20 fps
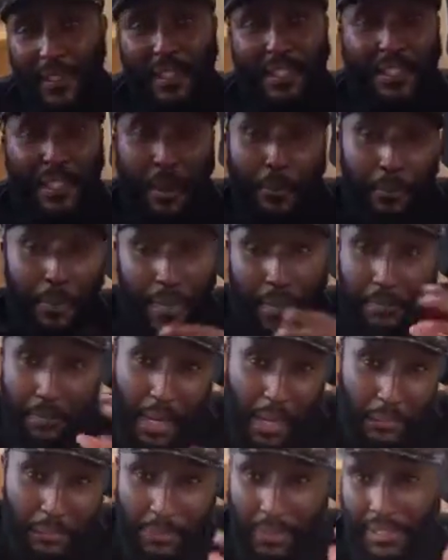Champagne,
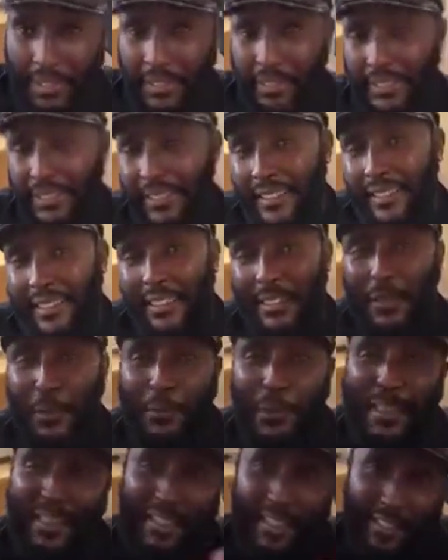Papen. So
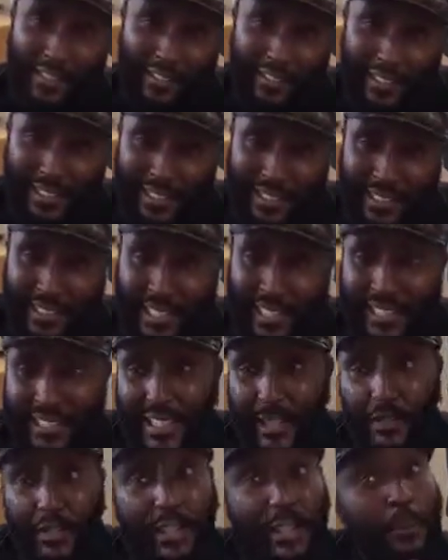being the reverend, I
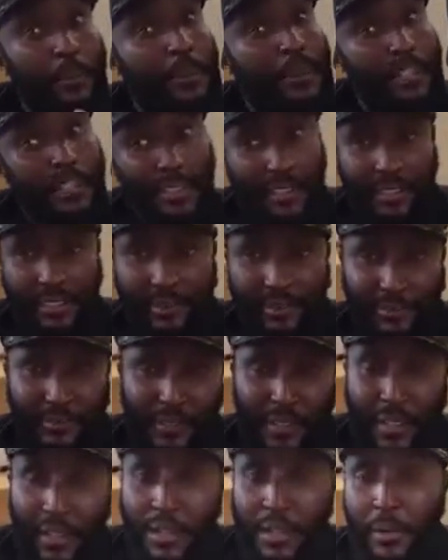decided to take a picture
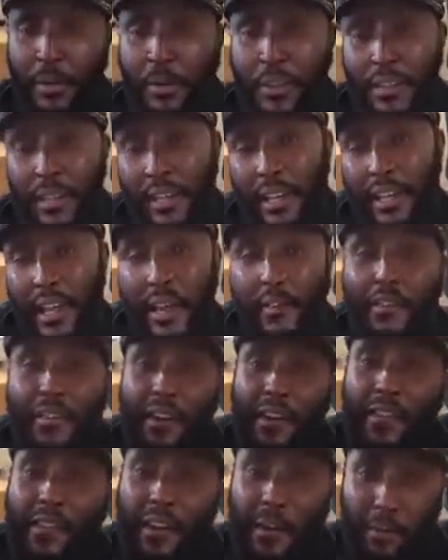with the
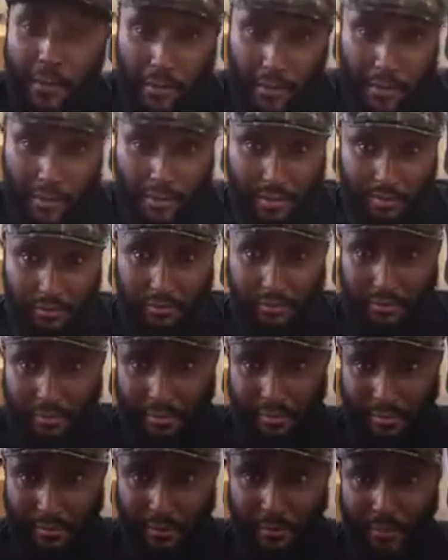African thermos
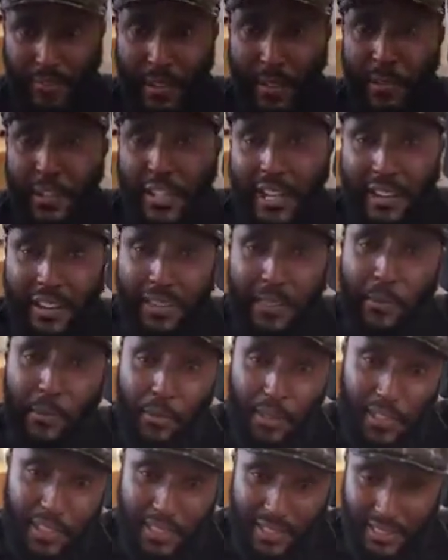that was carrying the
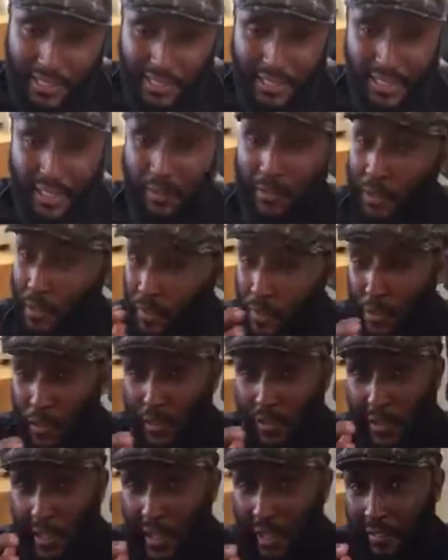Musik. First of all, it was
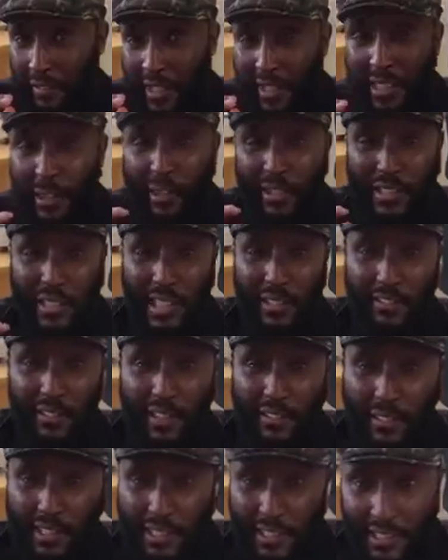very heavy. That thing was like
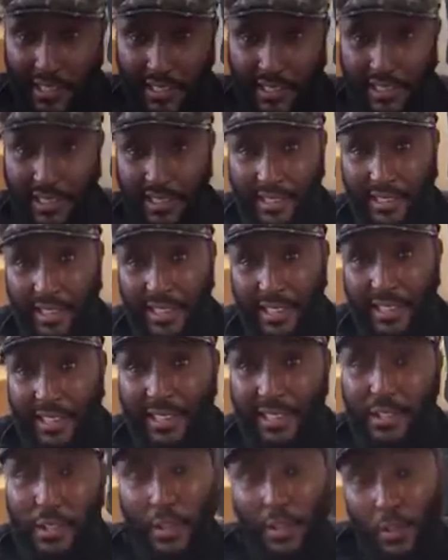5 liters.
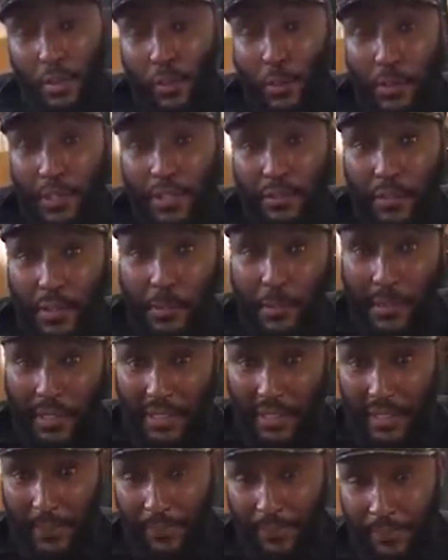So as I was posing for the
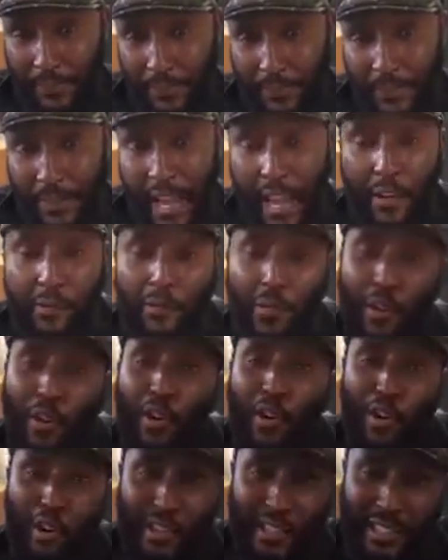picture, I
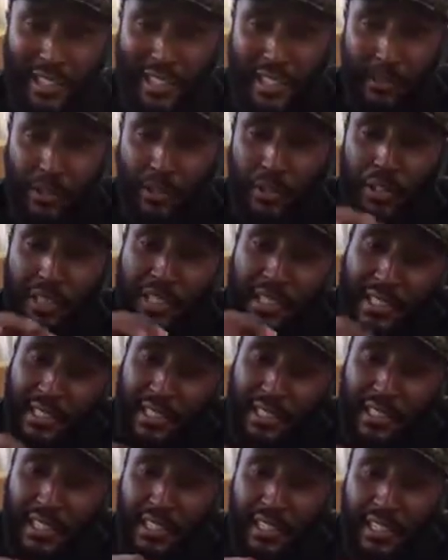forgot that the Musik
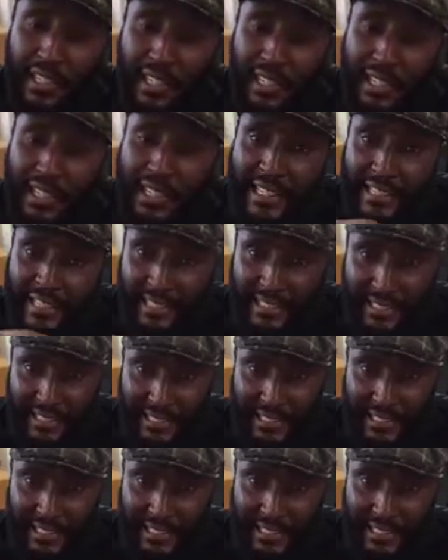lid